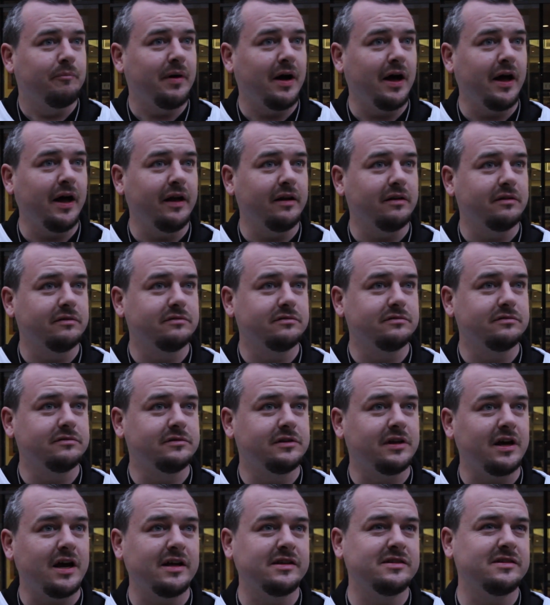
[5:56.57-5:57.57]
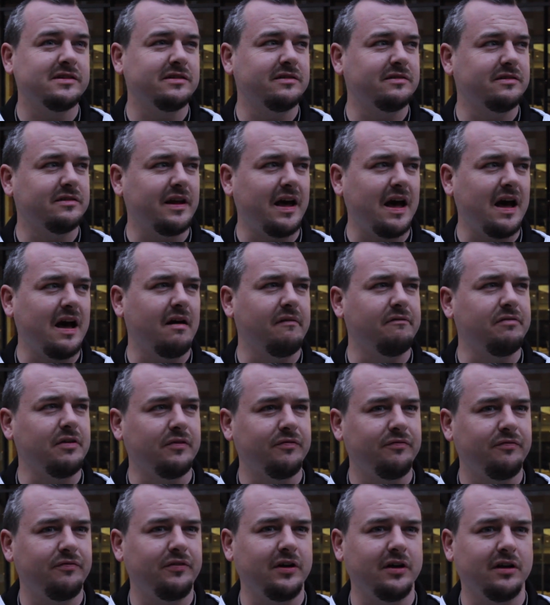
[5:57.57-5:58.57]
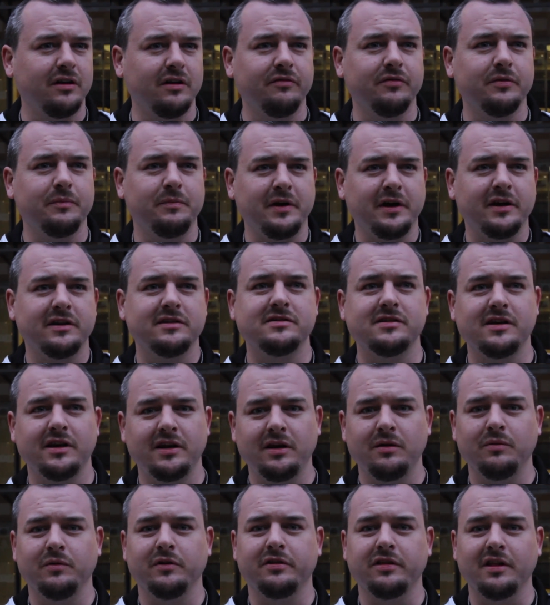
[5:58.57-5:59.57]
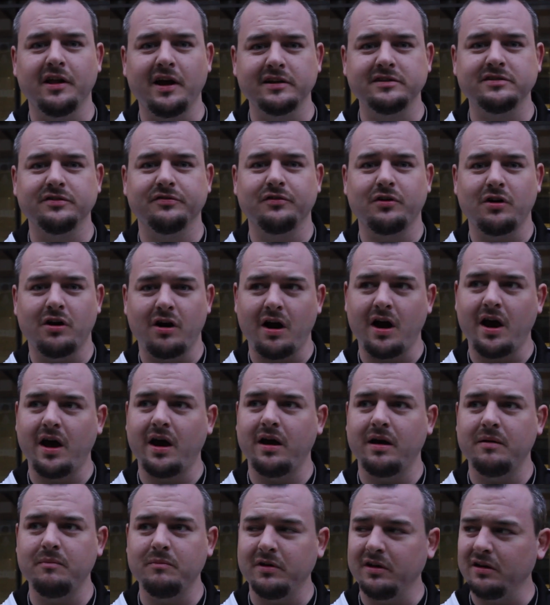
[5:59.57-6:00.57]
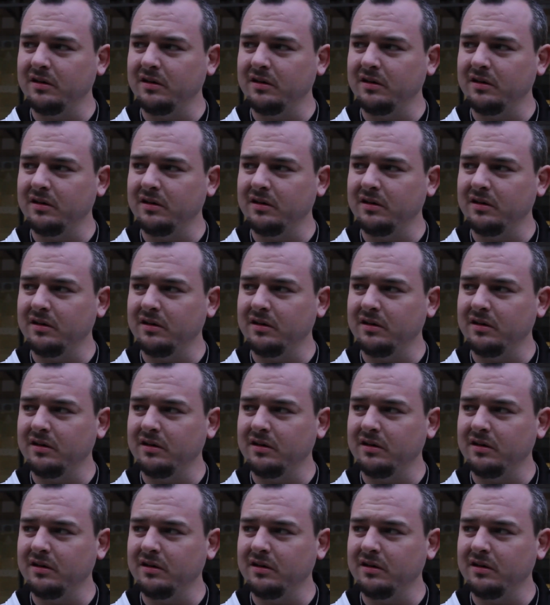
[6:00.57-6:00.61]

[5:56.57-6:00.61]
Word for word: but doesn't have the feel of a big city with lots of crime,